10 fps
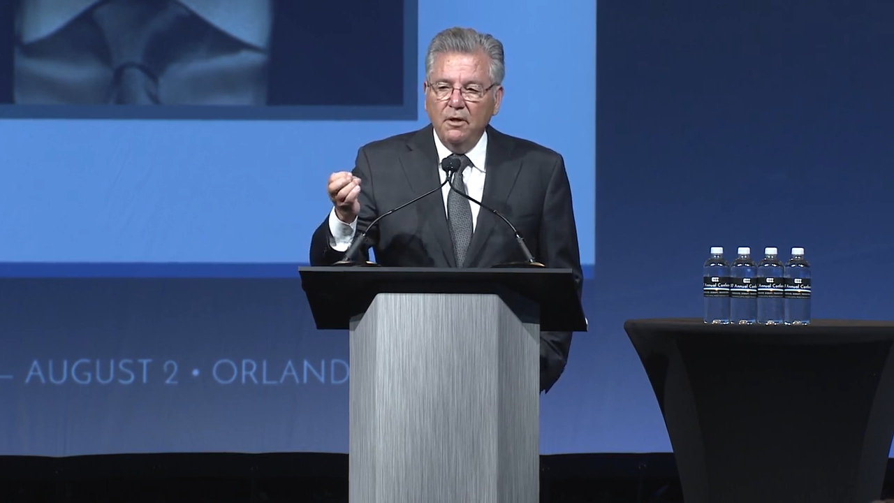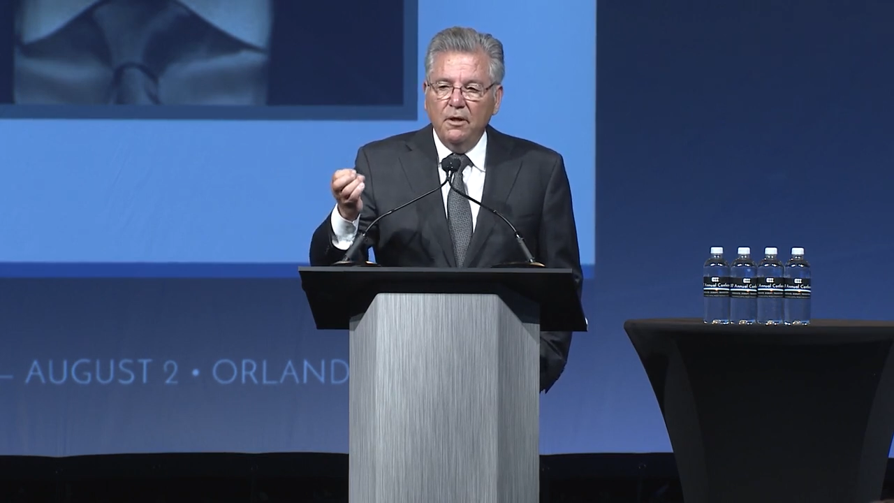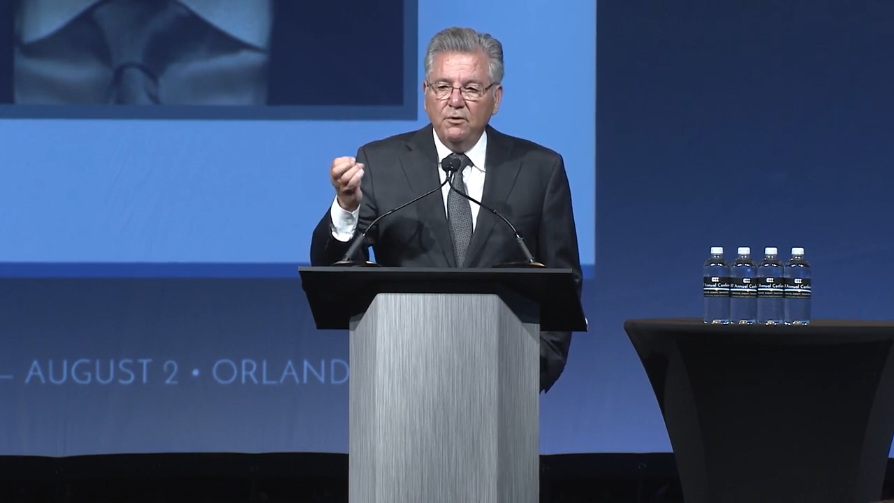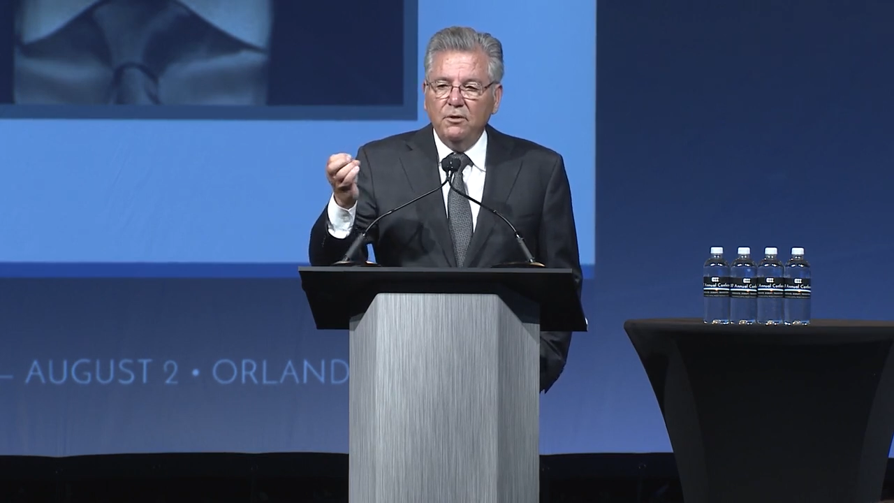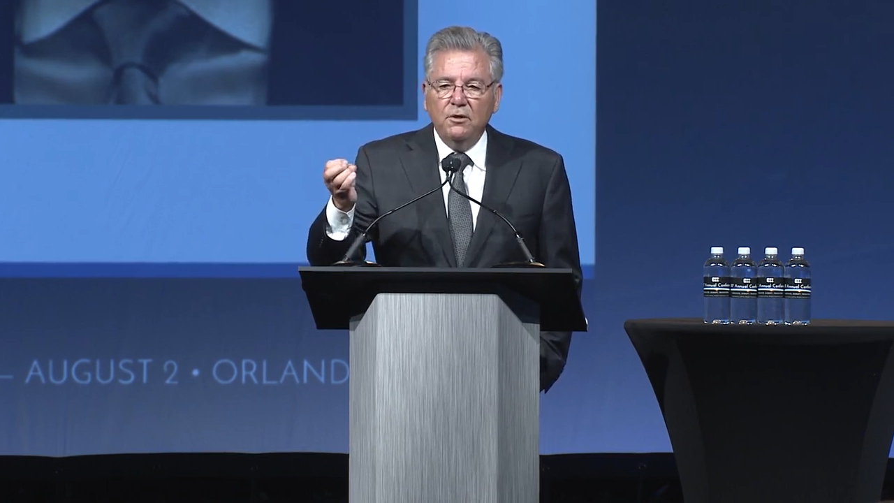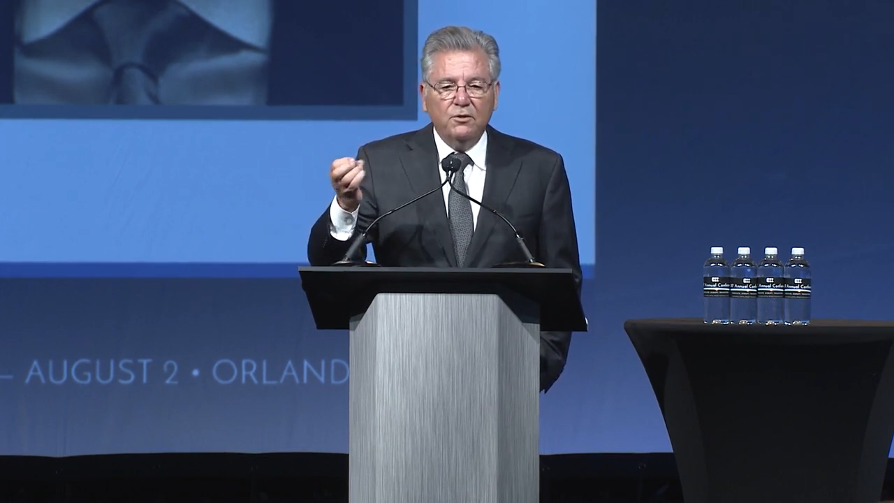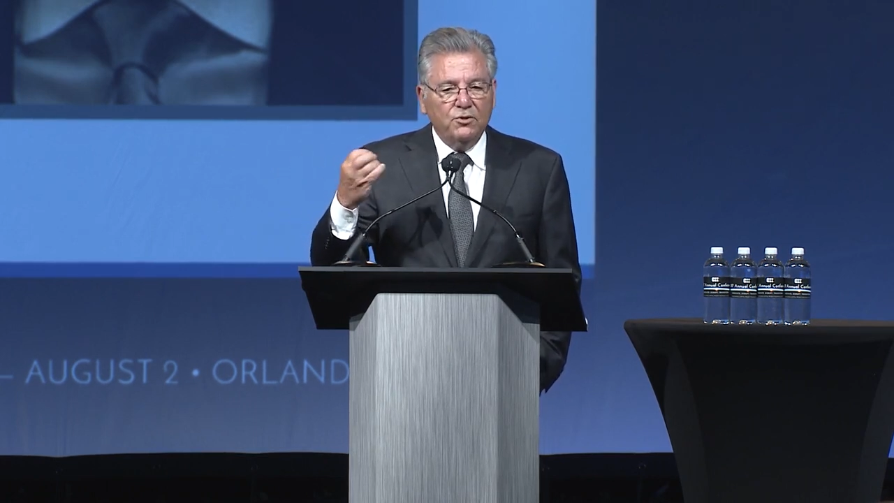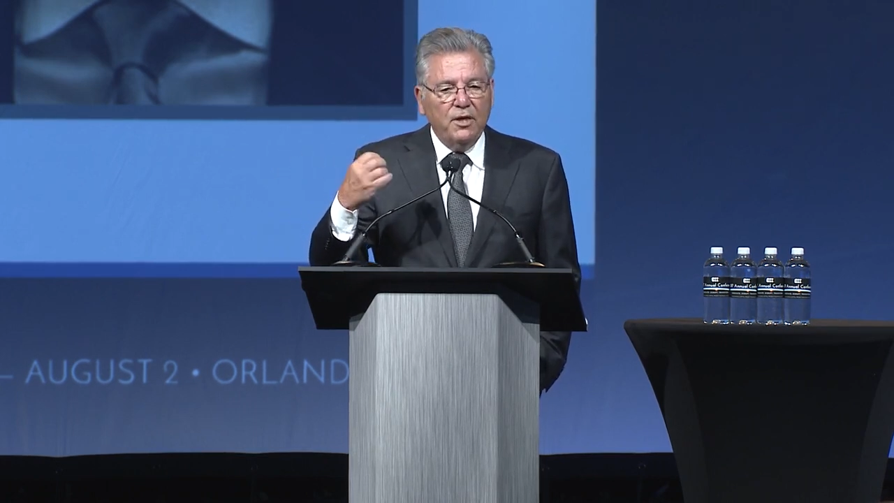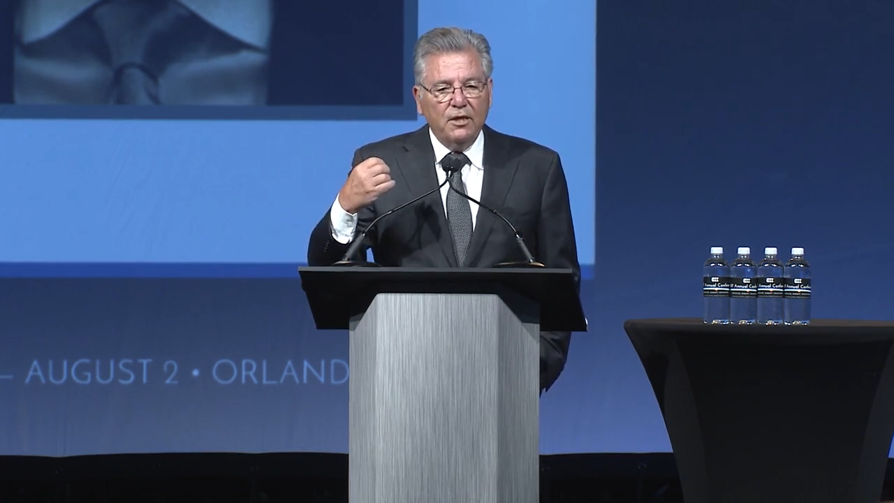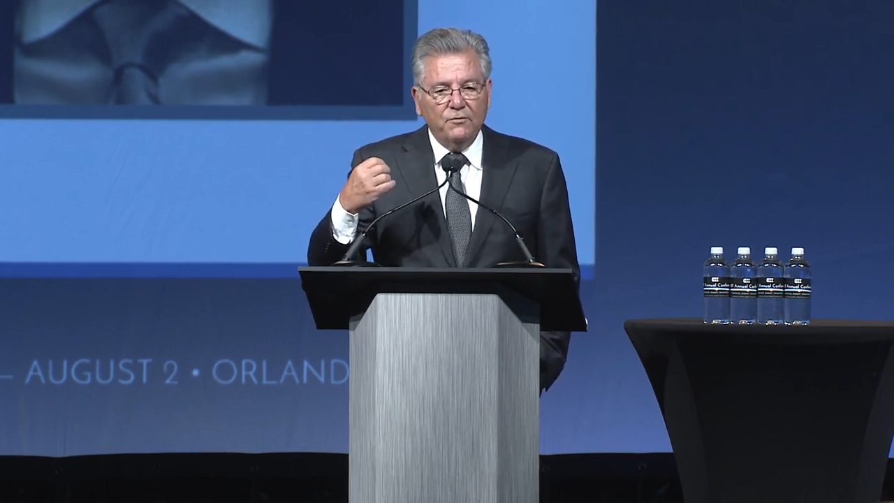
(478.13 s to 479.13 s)
And you get the
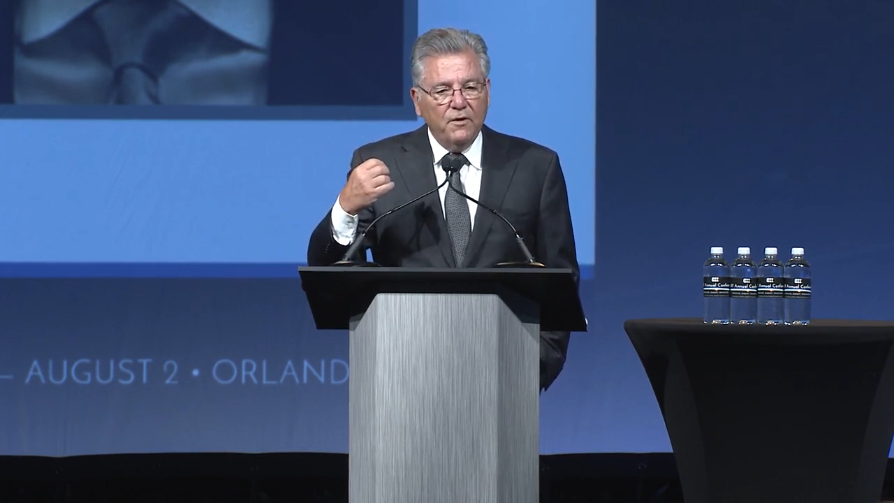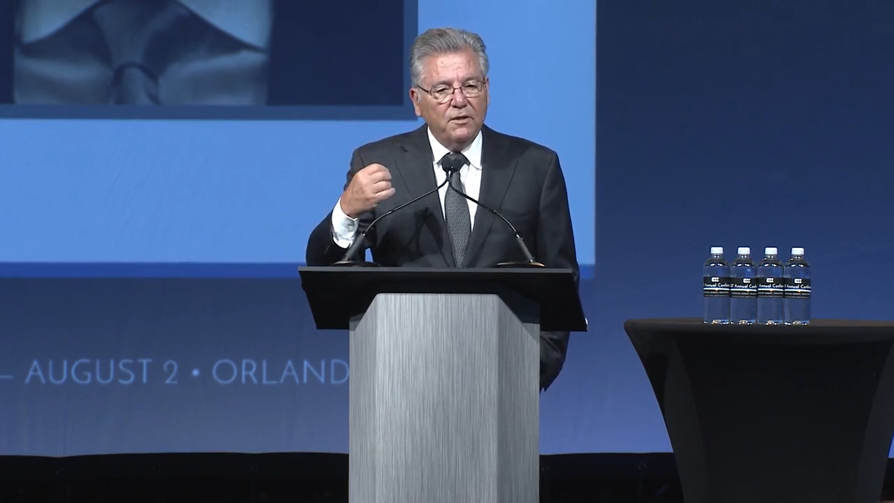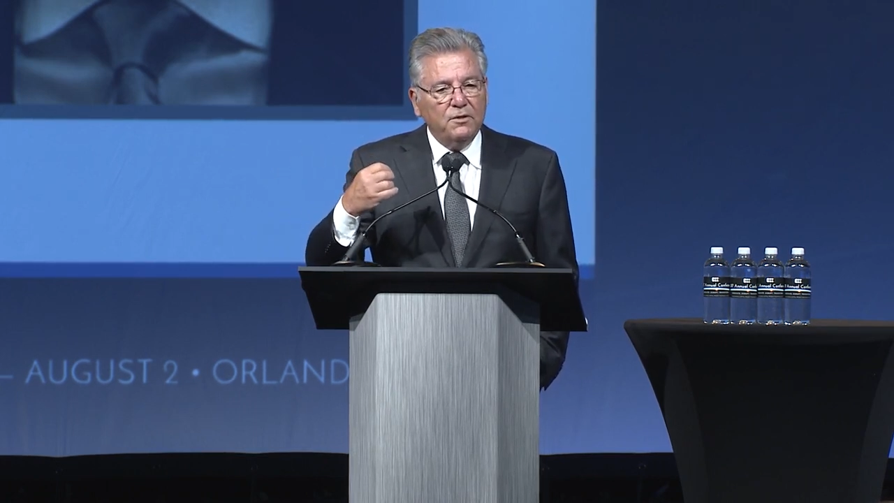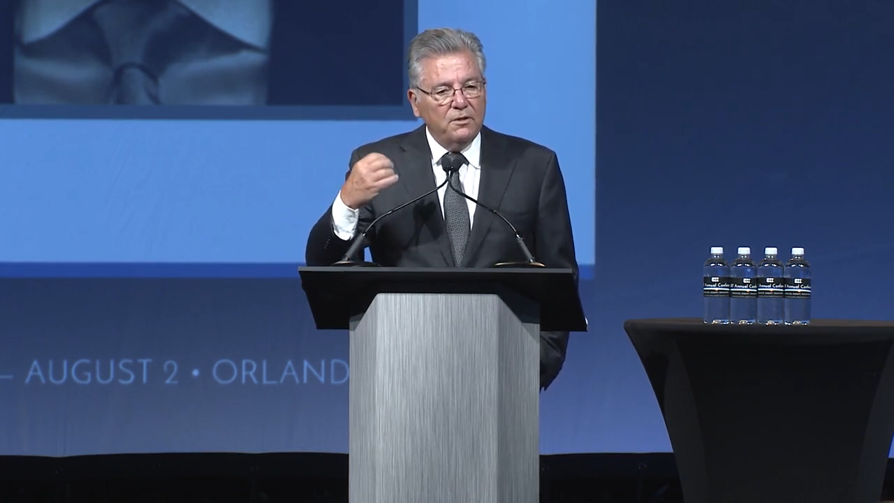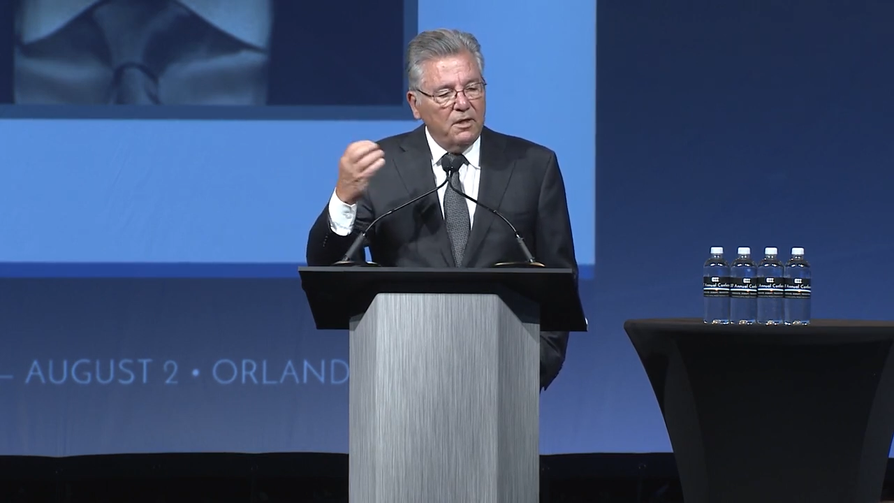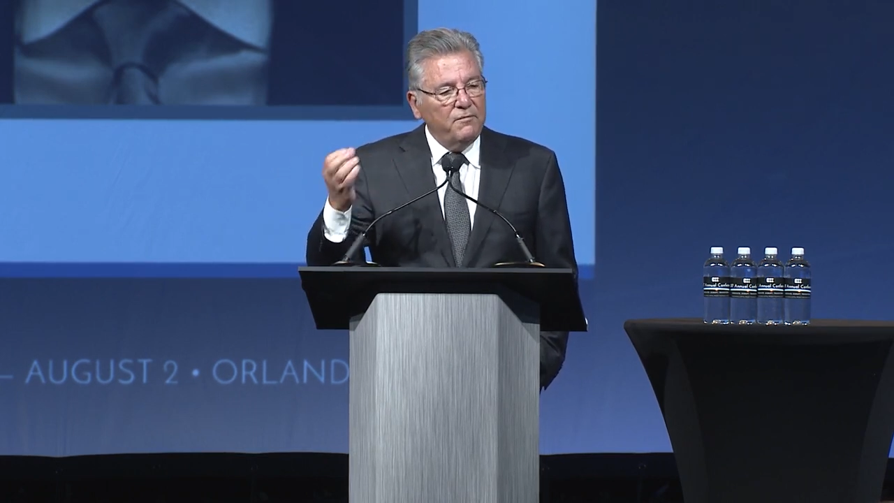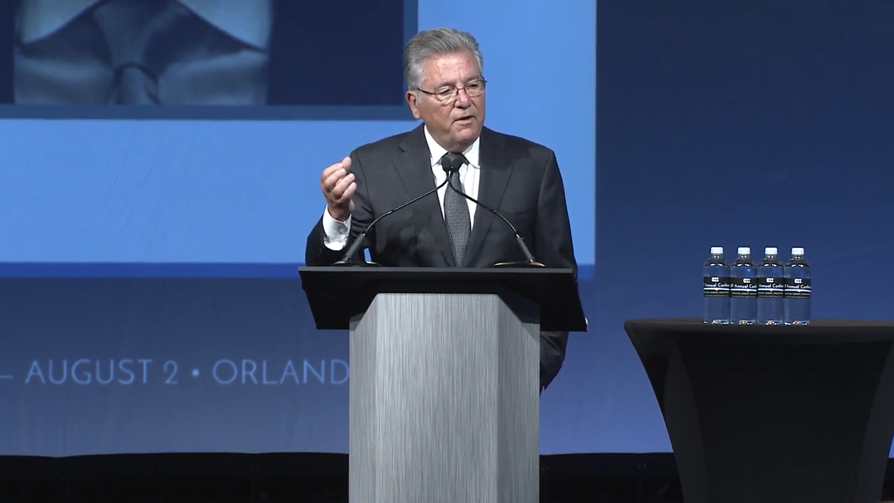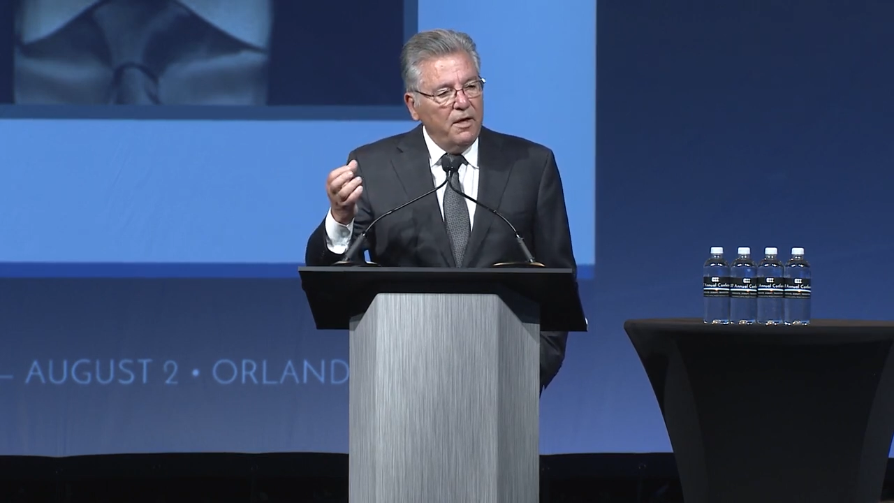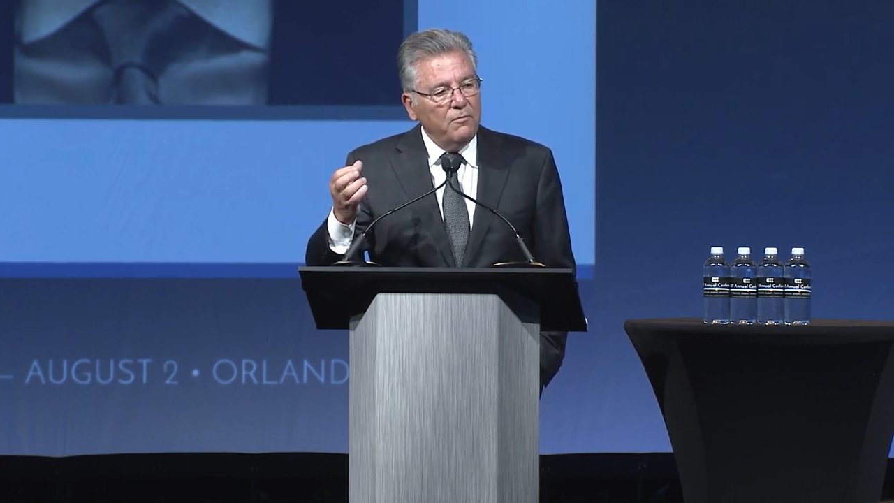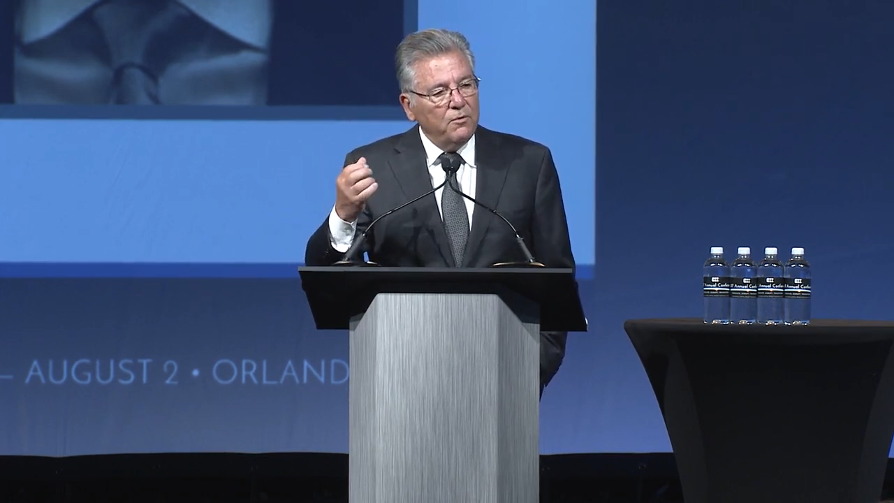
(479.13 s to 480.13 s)
satisfaction I've
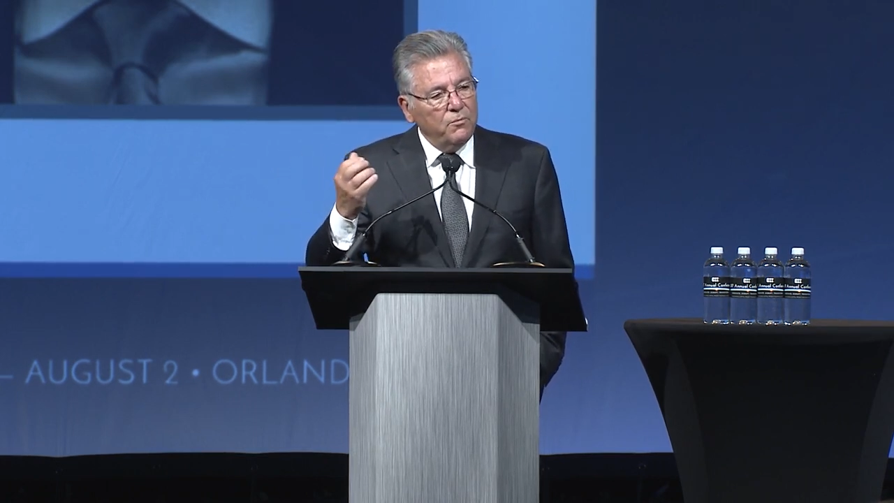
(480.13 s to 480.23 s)
had with